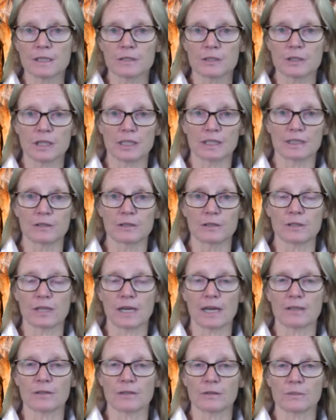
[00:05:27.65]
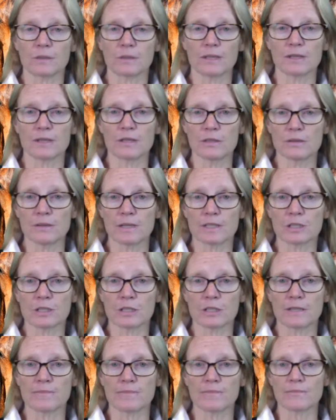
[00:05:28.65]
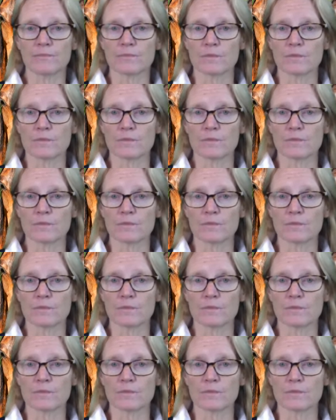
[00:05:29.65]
telling you that or whether you actually